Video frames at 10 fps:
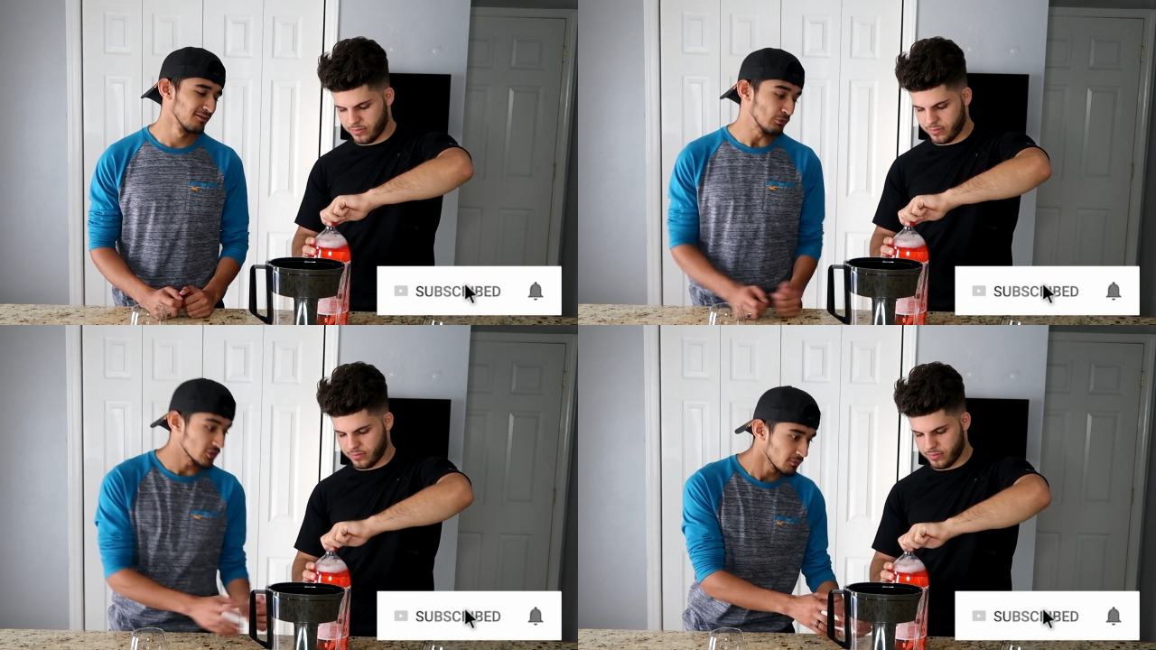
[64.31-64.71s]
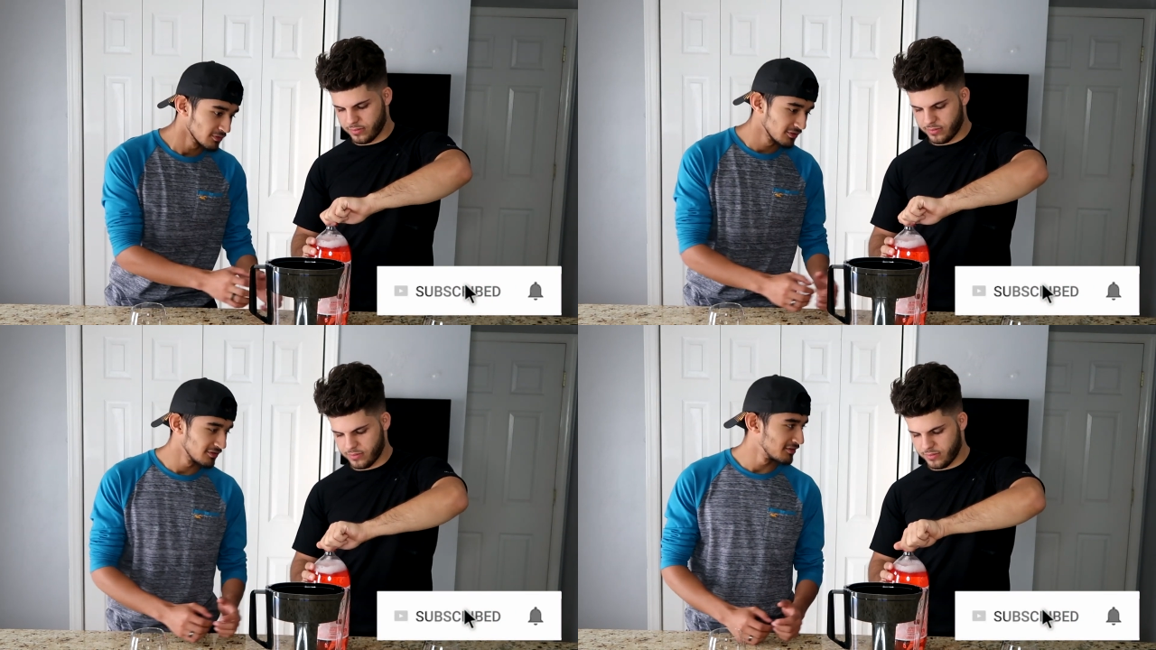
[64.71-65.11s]
Speaker 1: What's up?
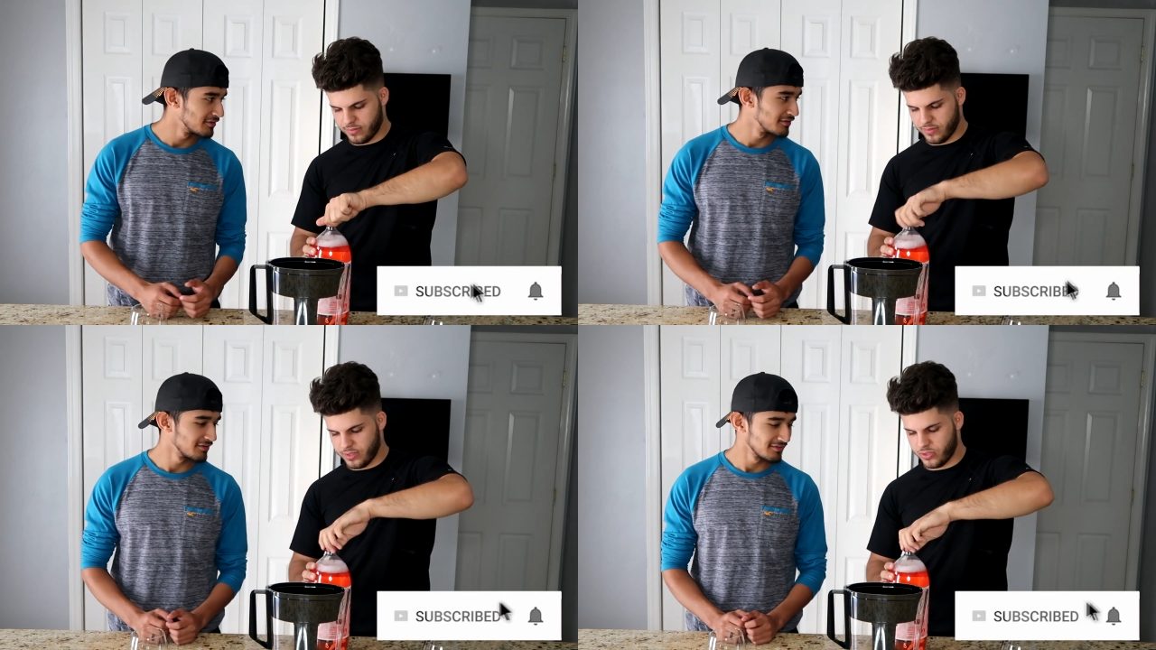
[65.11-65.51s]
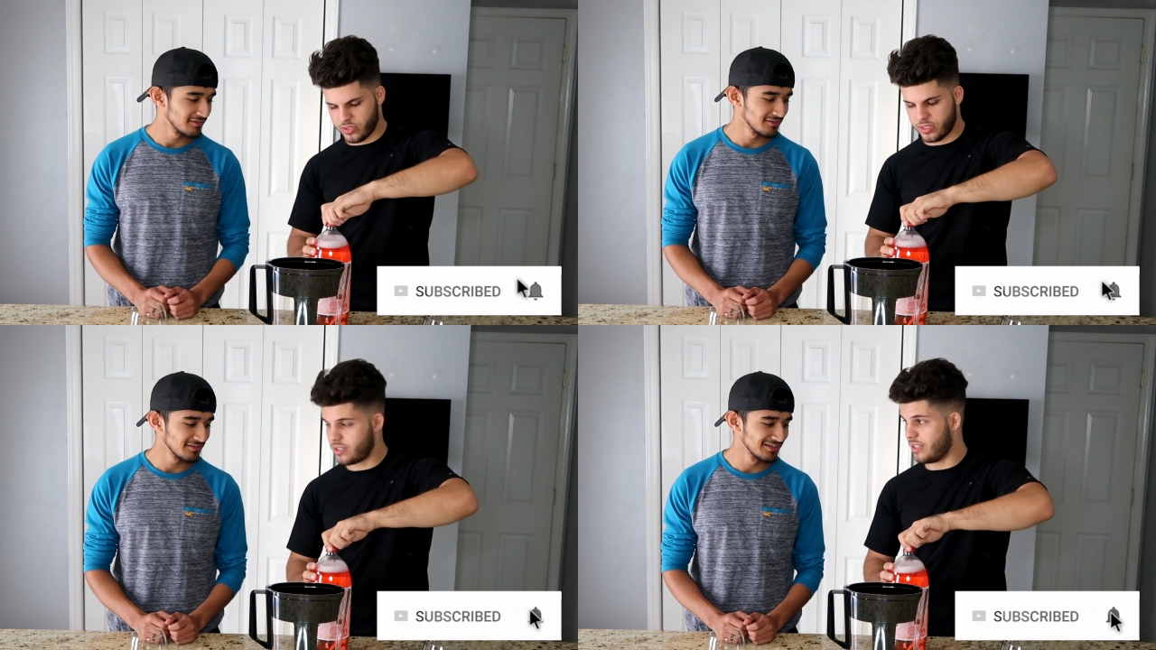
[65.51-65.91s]

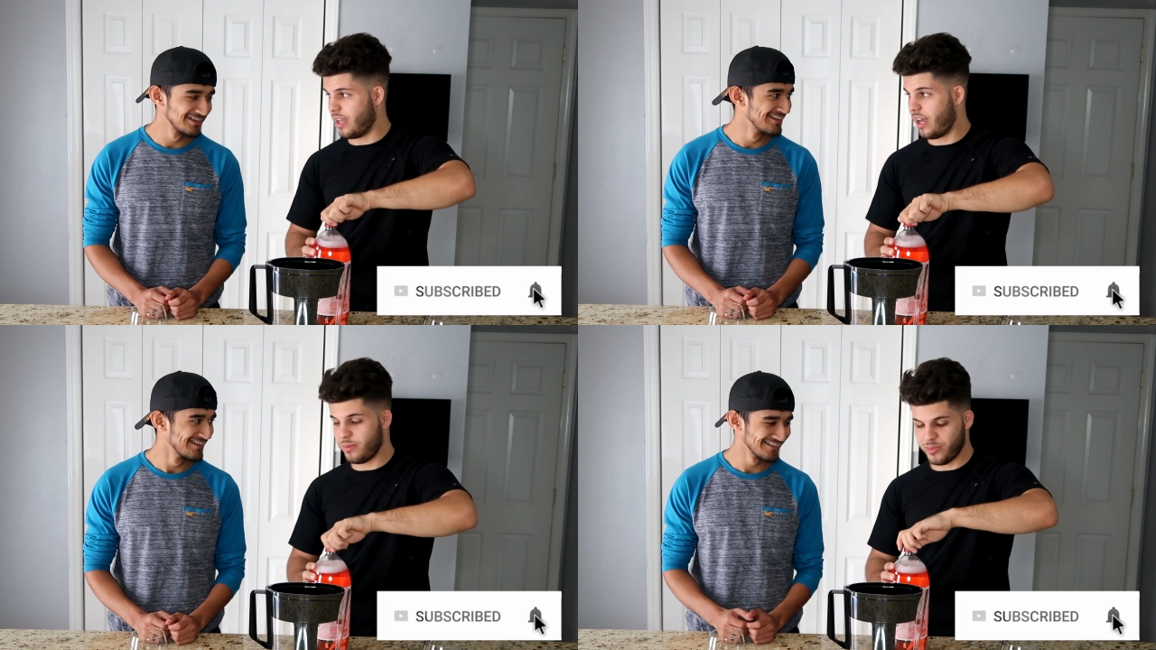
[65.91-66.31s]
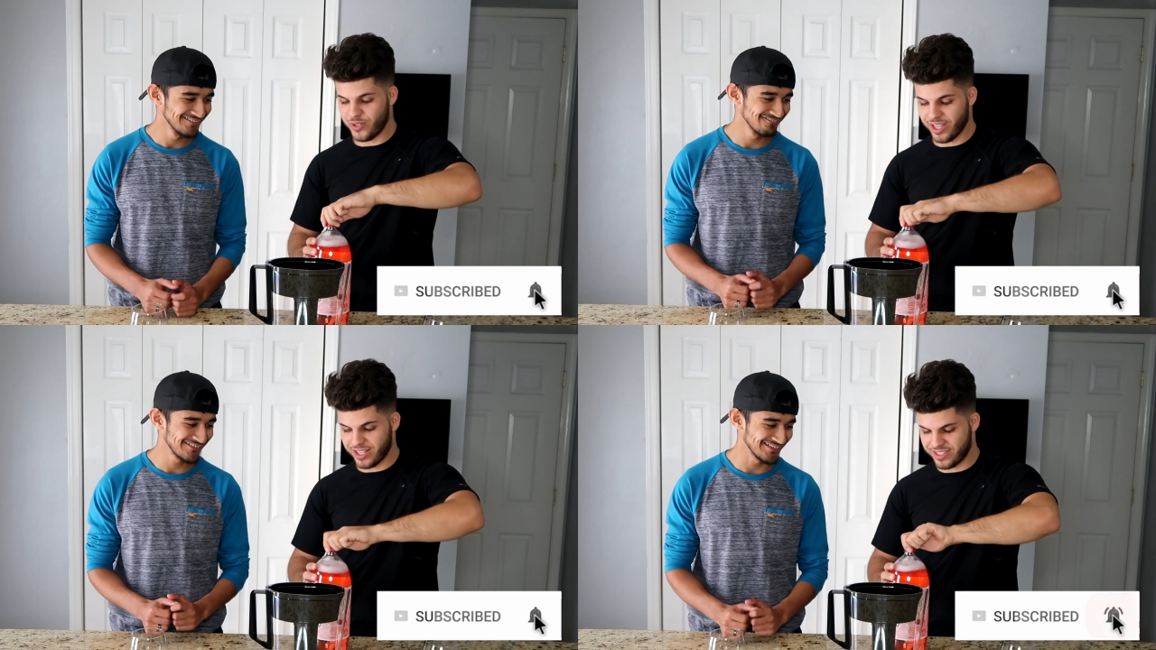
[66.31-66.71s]
Stop, dude,
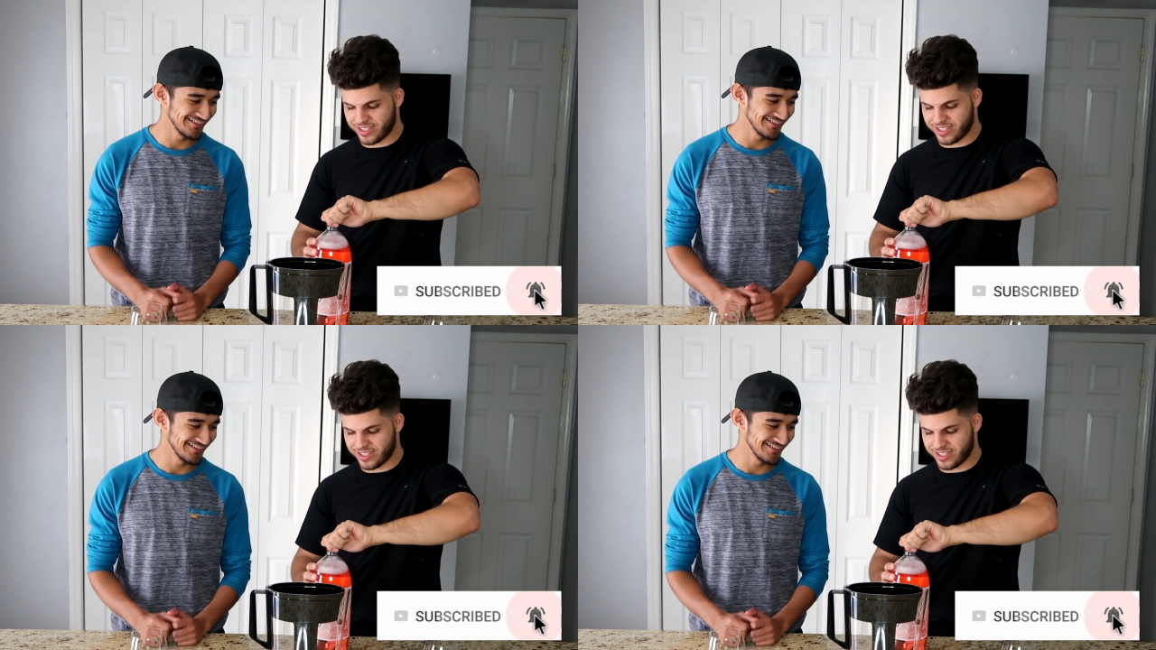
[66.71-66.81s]
I got